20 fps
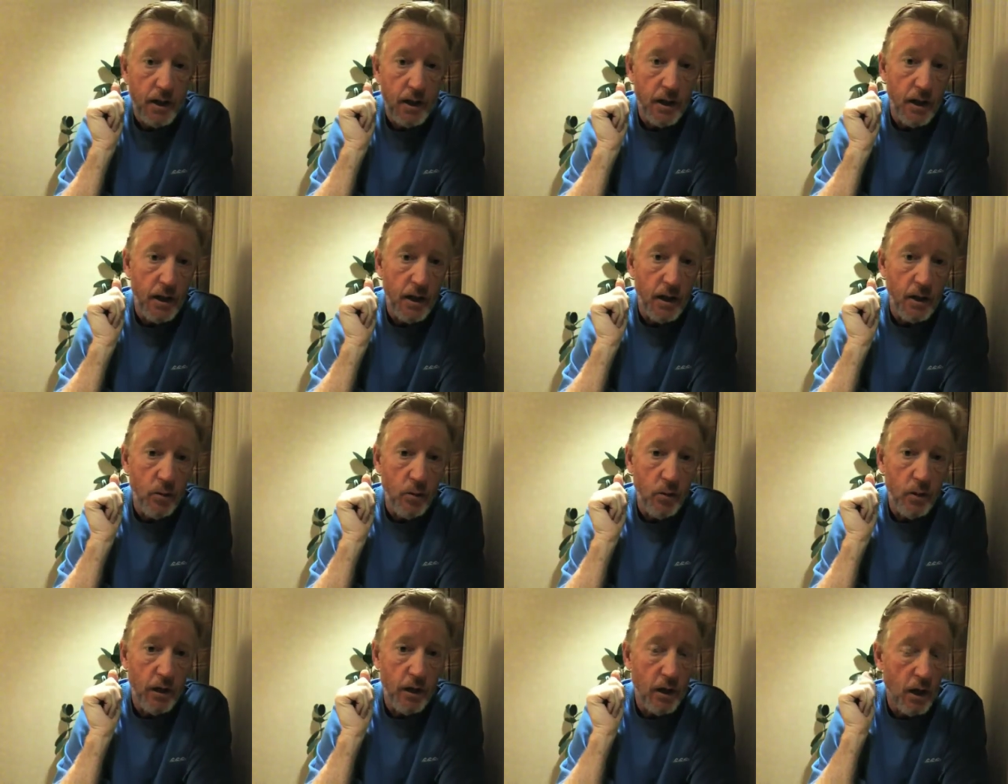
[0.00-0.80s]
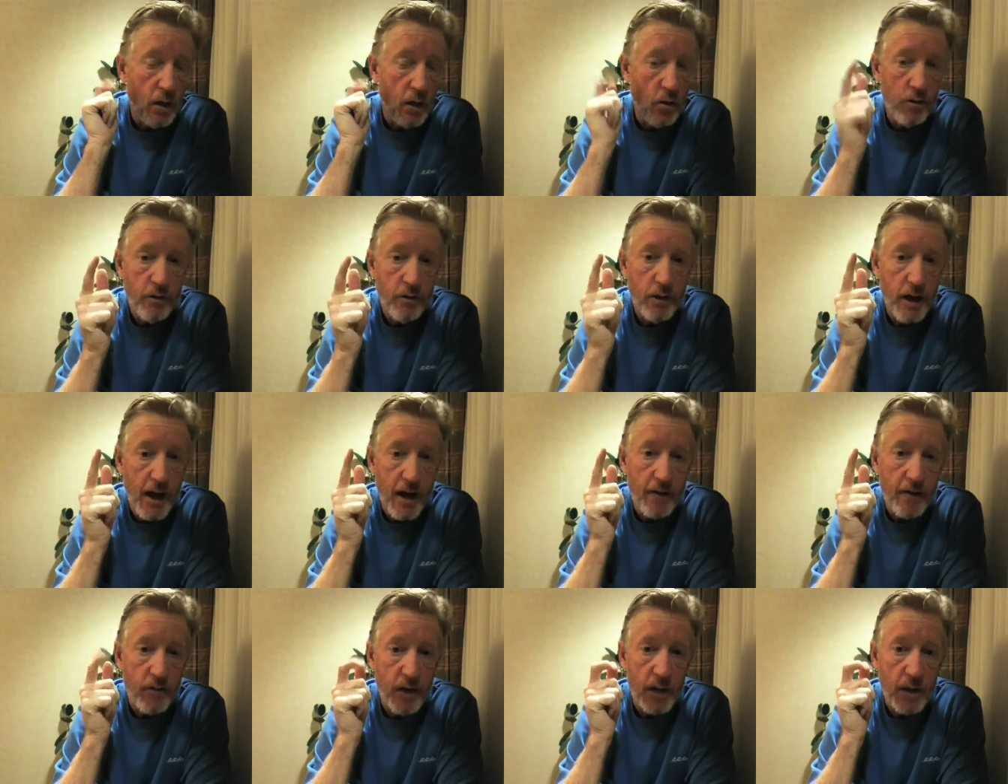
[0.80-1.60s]
Uh, we are over the
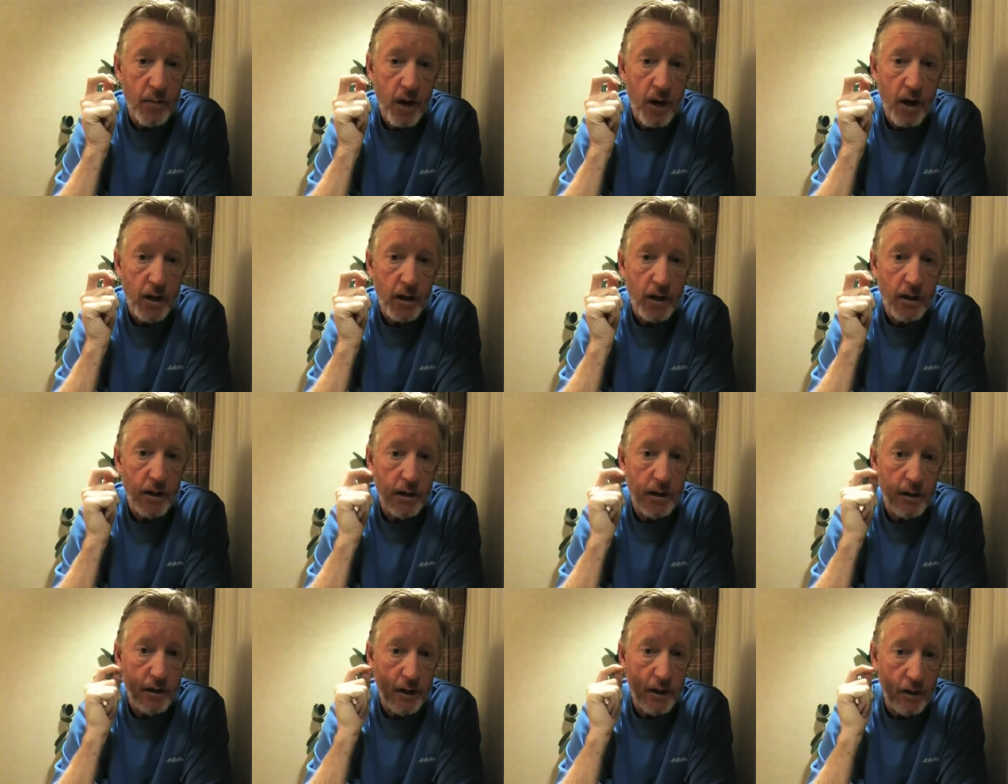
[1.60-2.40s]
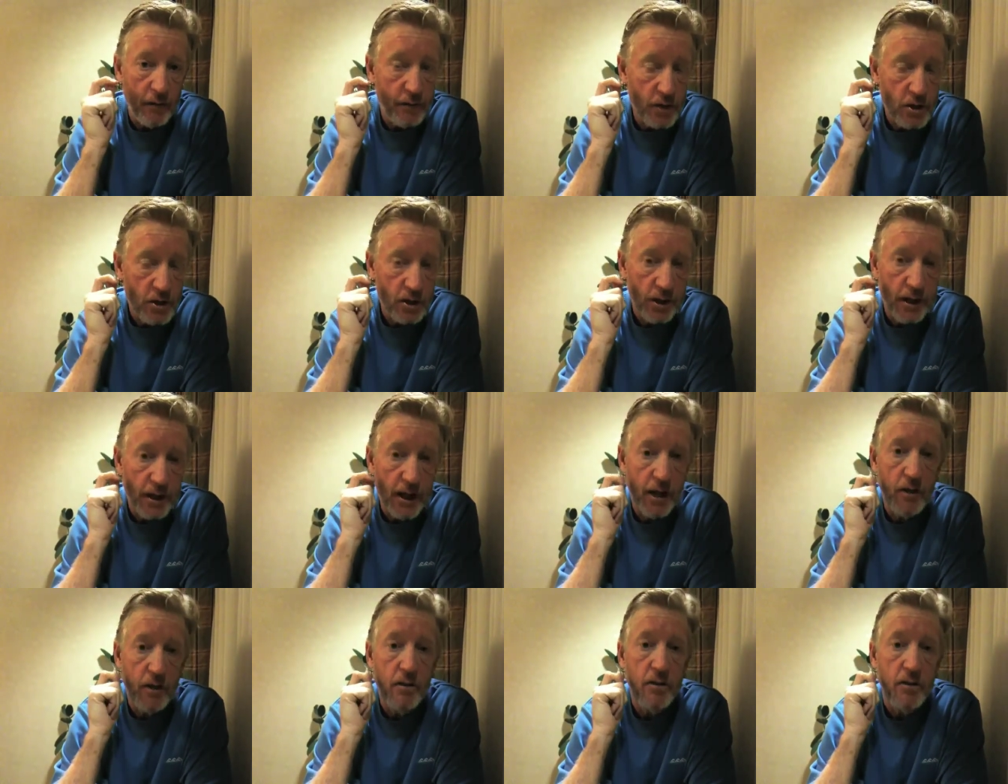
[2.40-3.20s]
halfway mark officially
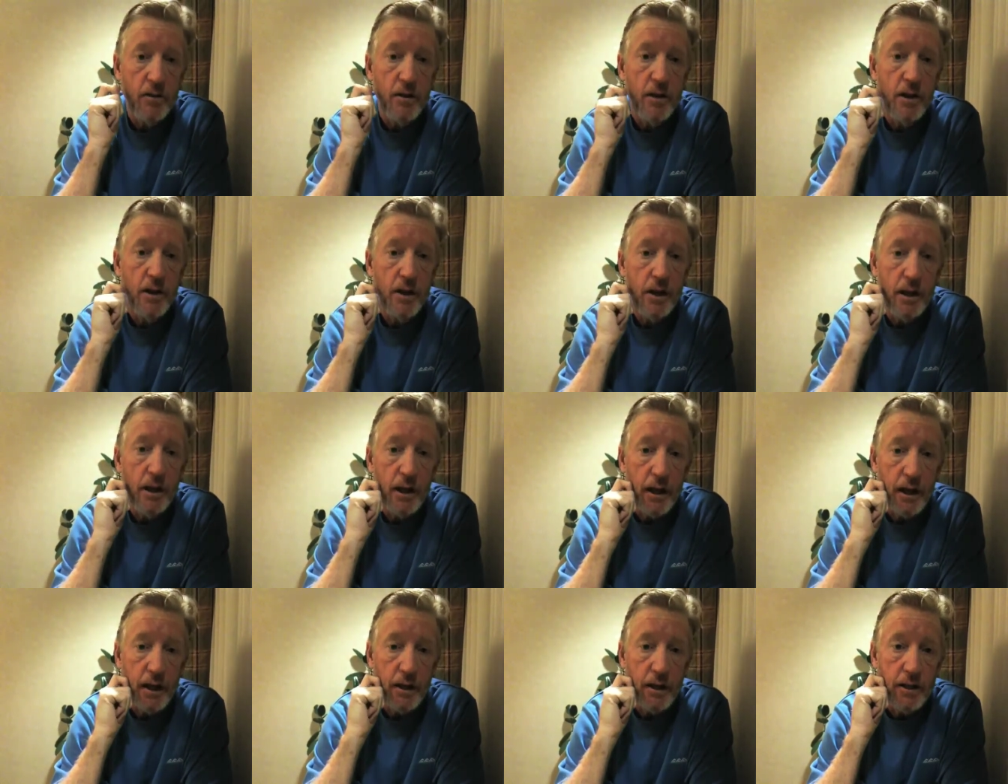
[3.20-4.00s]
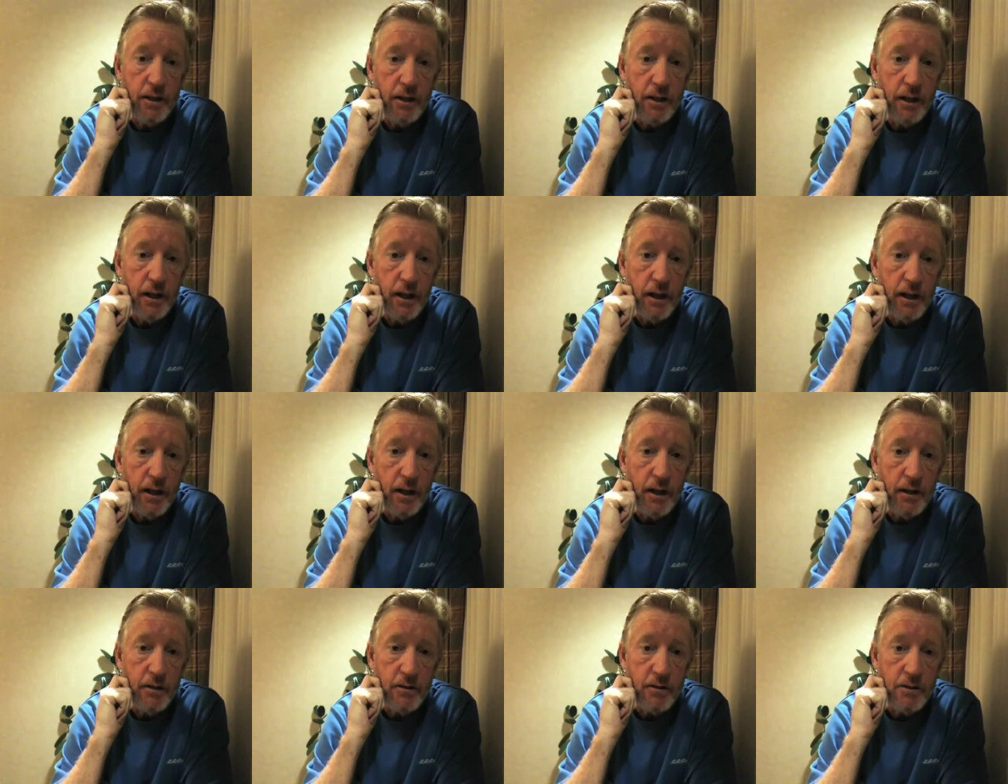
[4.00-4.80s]
now, and
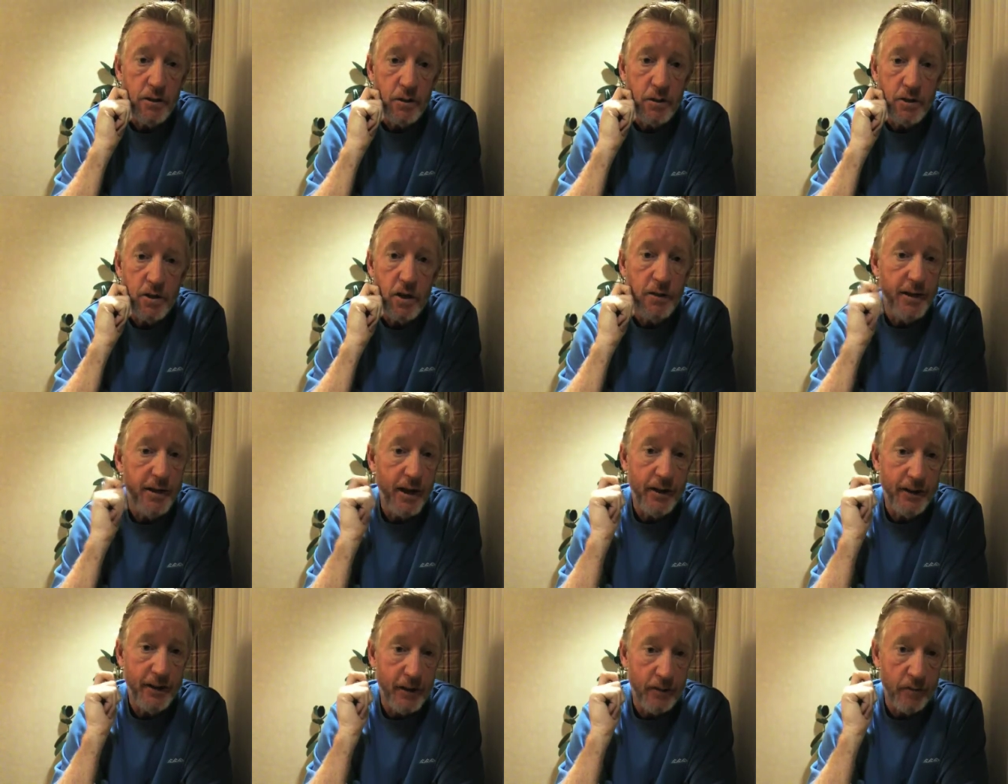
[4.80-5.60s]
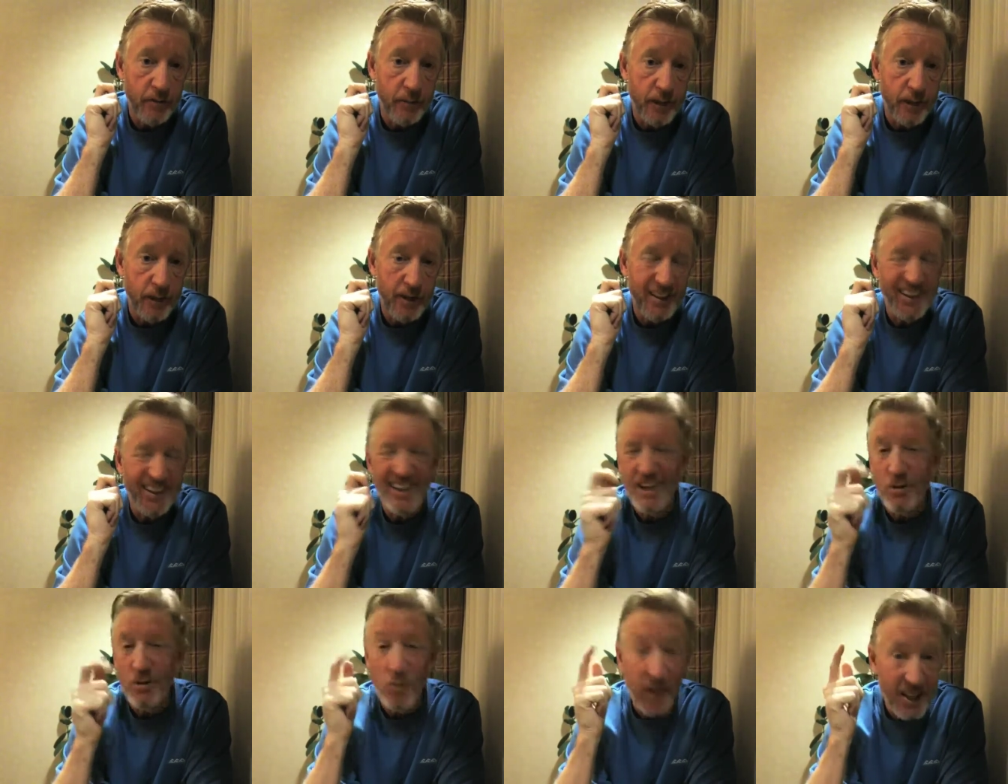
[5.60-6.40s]
uh, so it's all downhill from here.
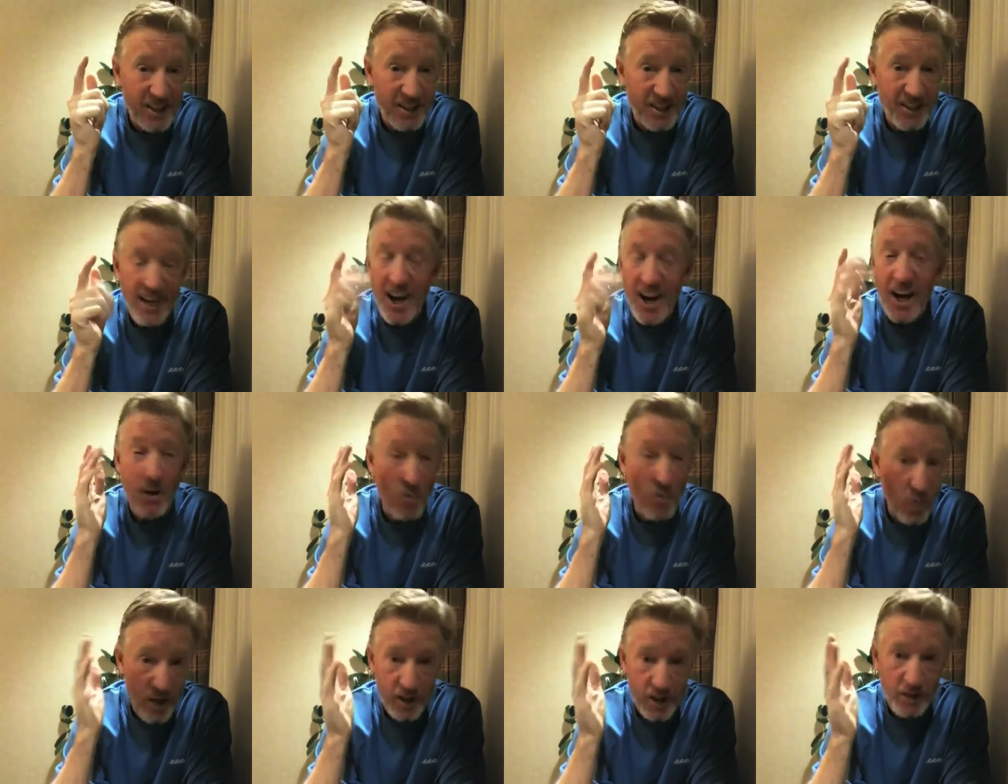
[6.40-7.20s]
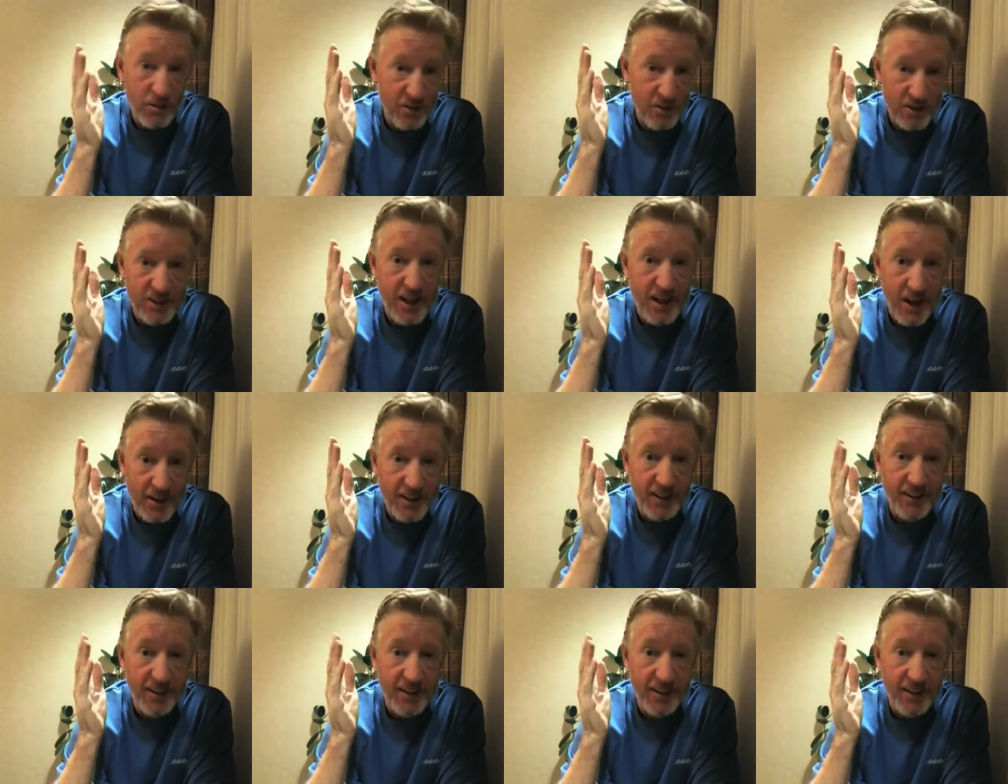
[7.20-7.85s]
I wish, I wish it was downhill.